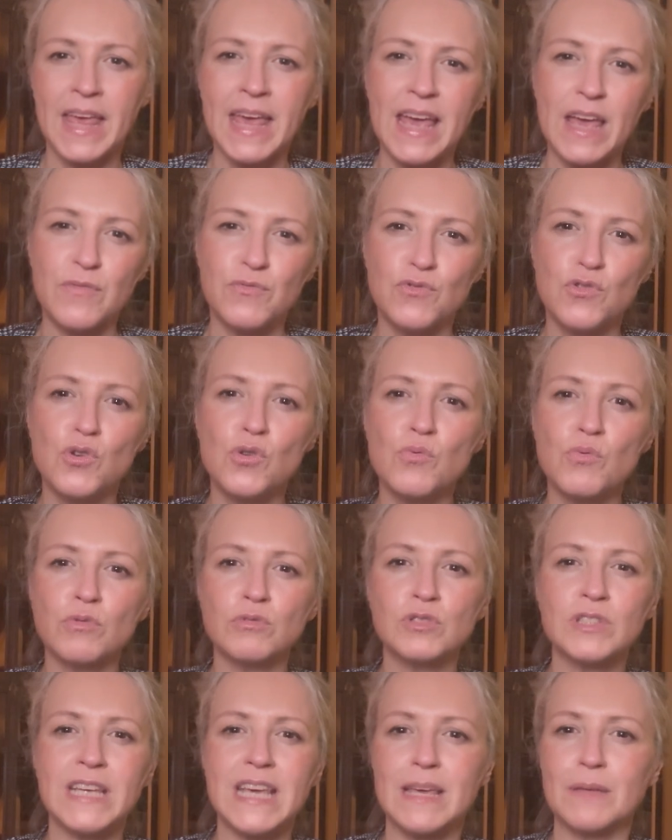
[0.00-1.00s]
If you
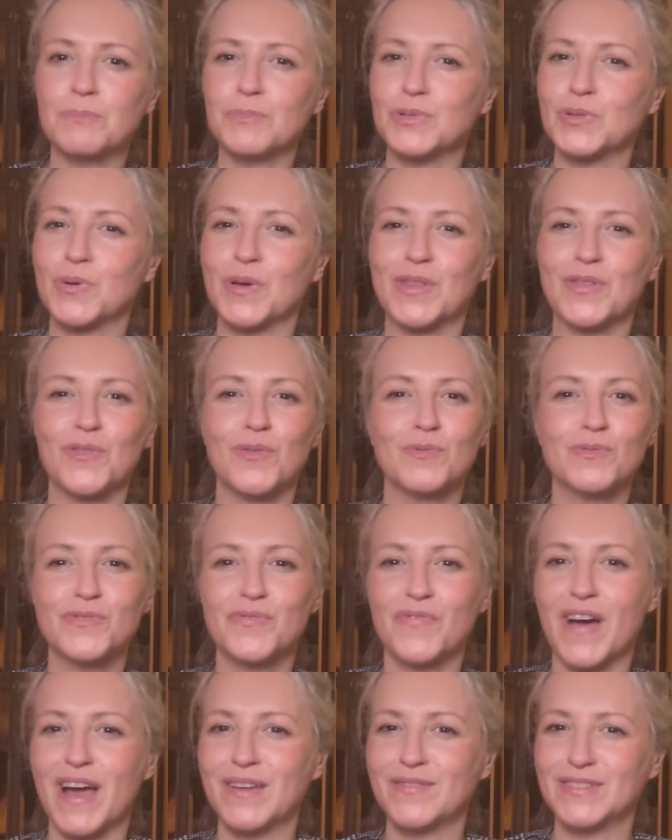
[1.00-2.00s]
rotate between those
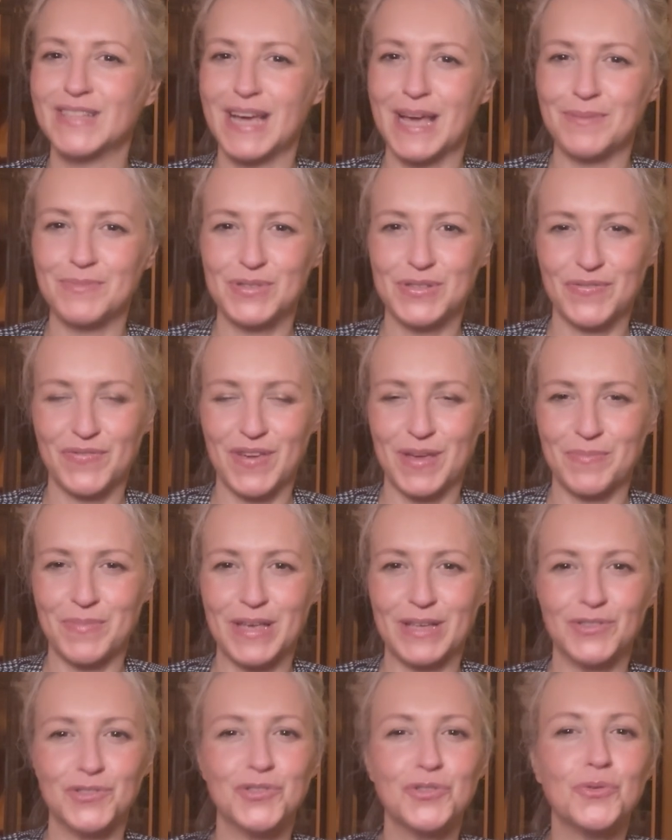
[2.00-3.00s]
5 types of
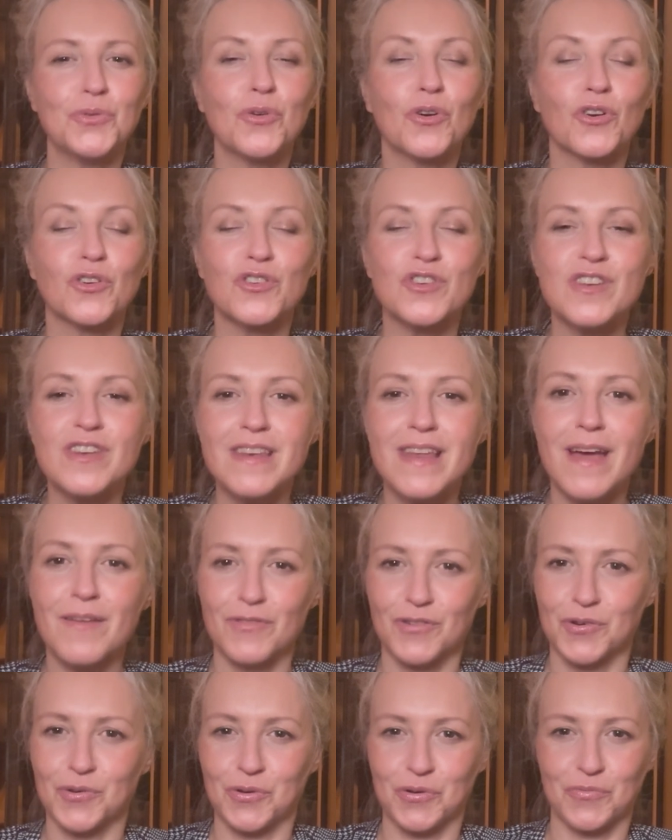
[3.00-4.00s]
emails, you are
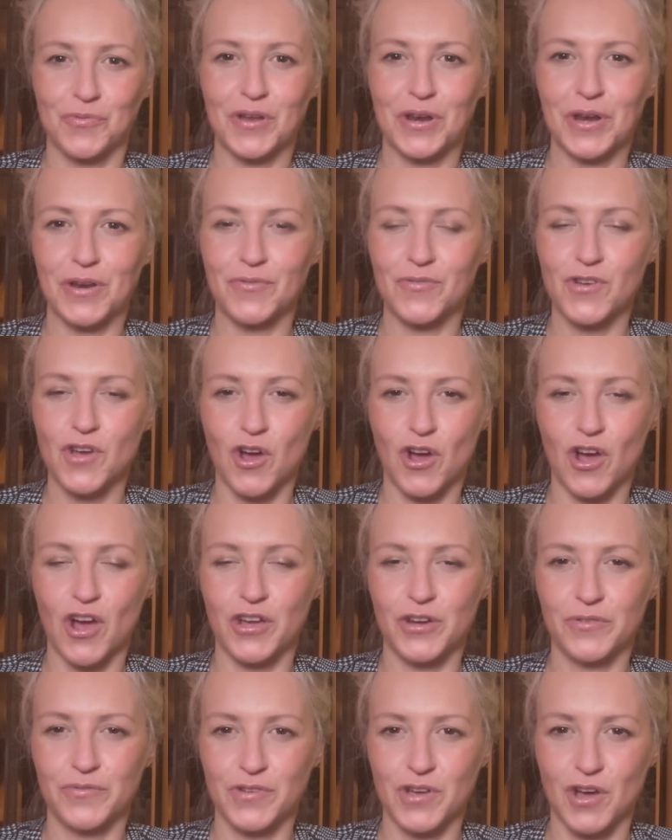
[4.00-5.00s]
never going to run
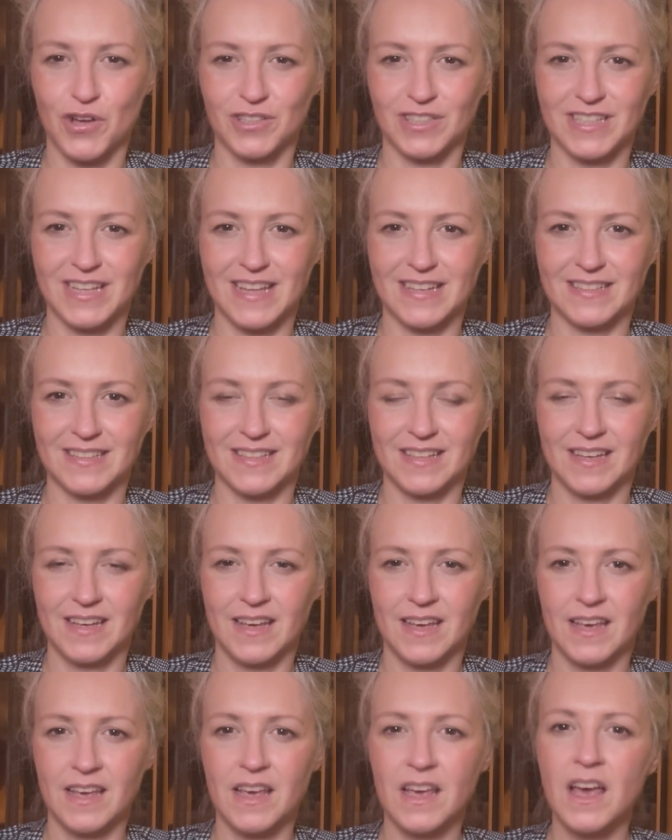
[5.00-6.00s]
out of content.
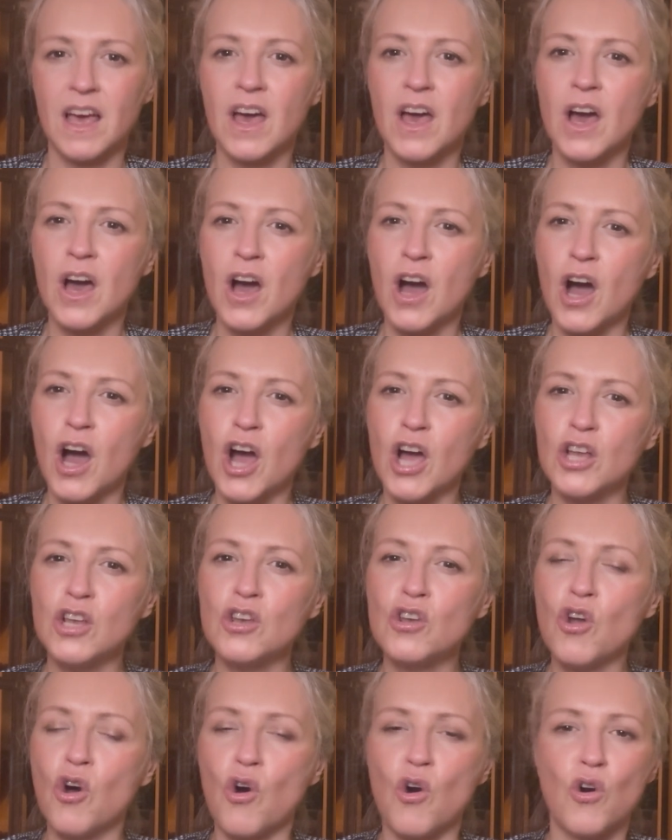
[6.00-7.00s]
How
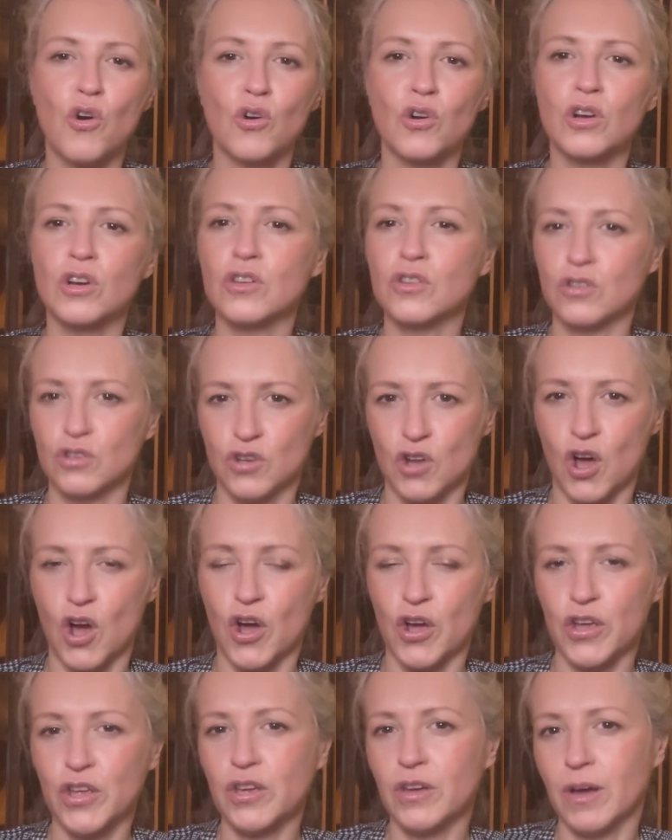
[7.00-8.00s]
long
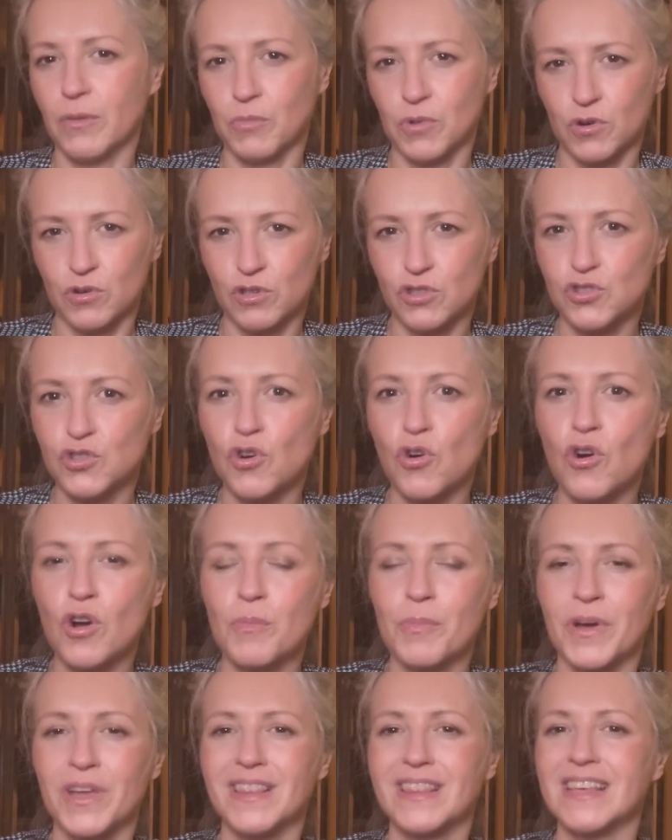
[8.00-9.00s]
now, and we're going to talk
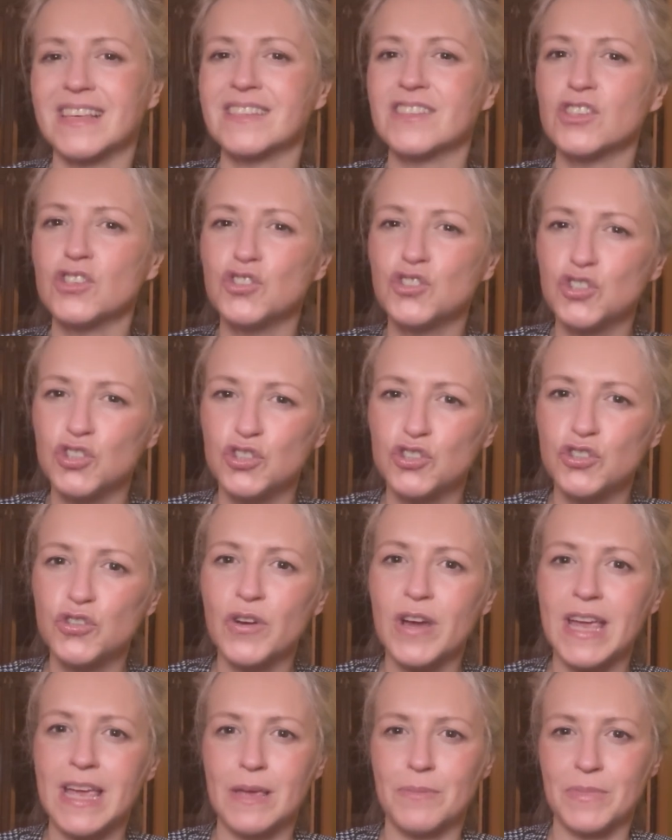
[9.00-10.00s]
about this, should your
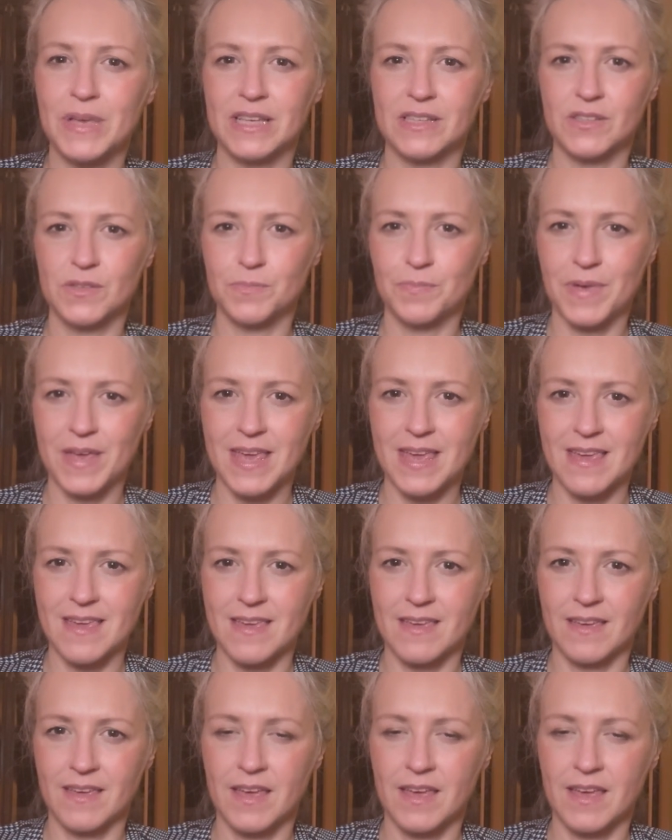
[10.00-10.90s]
emails be?